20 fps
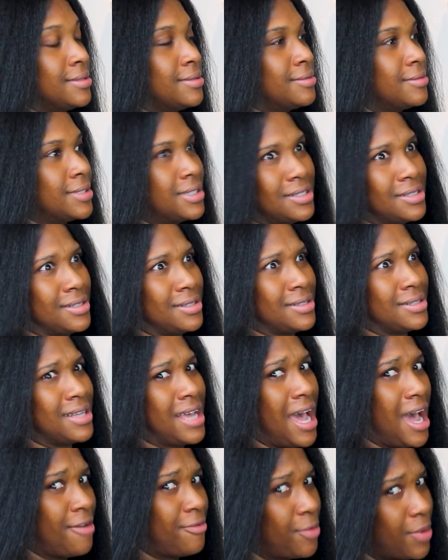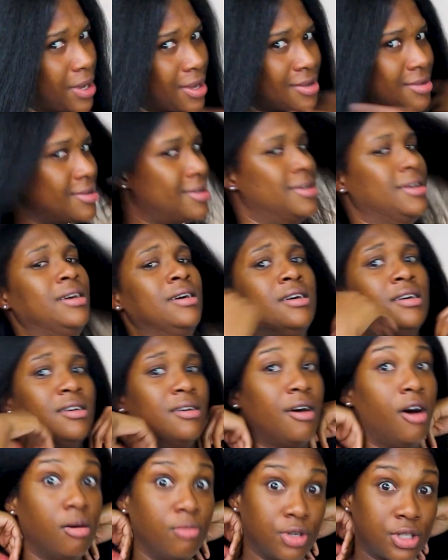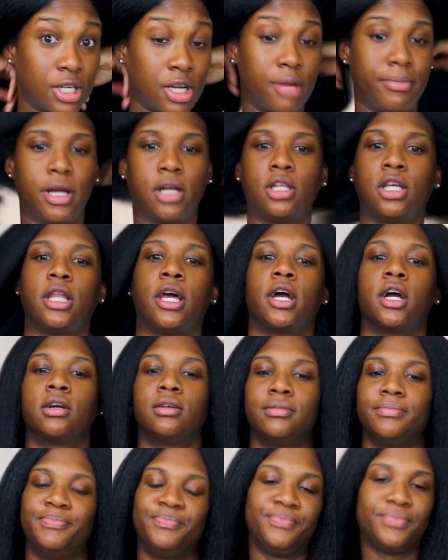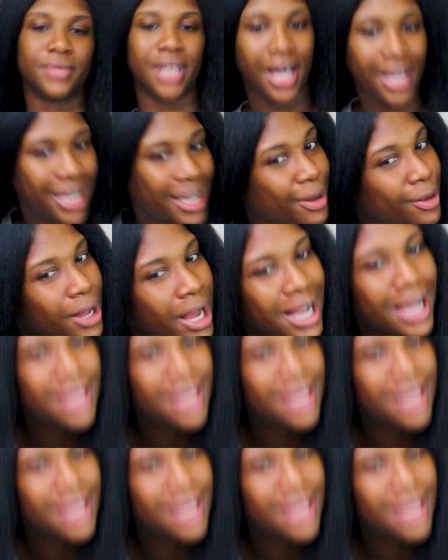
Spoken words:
what is this? Halfway? Almost there, barely there. I get